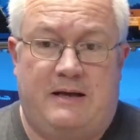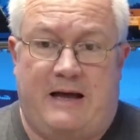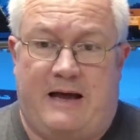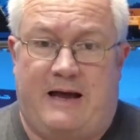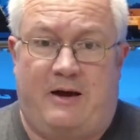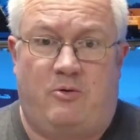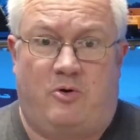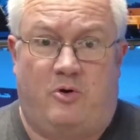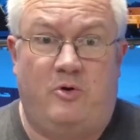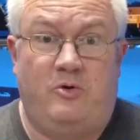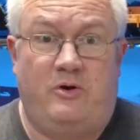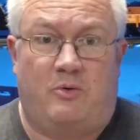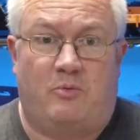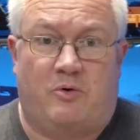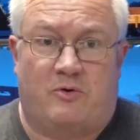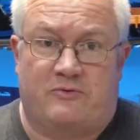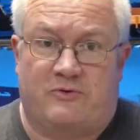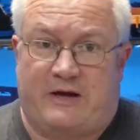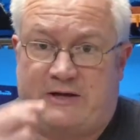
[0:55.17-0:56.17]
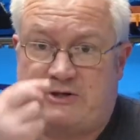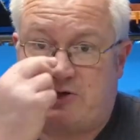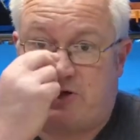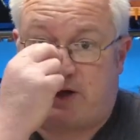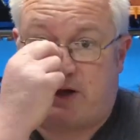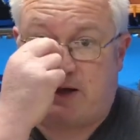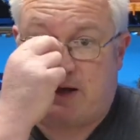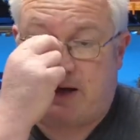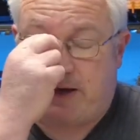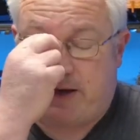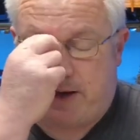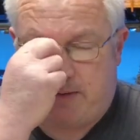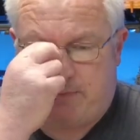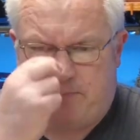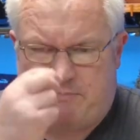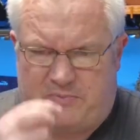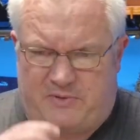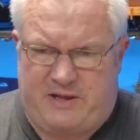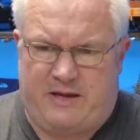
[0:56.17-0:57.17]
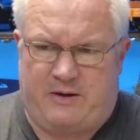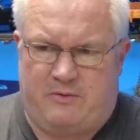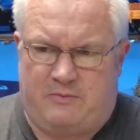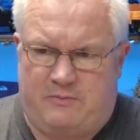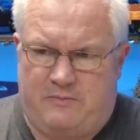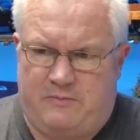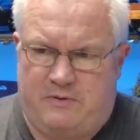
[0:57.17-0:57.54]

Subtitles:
how good it was actually. Now,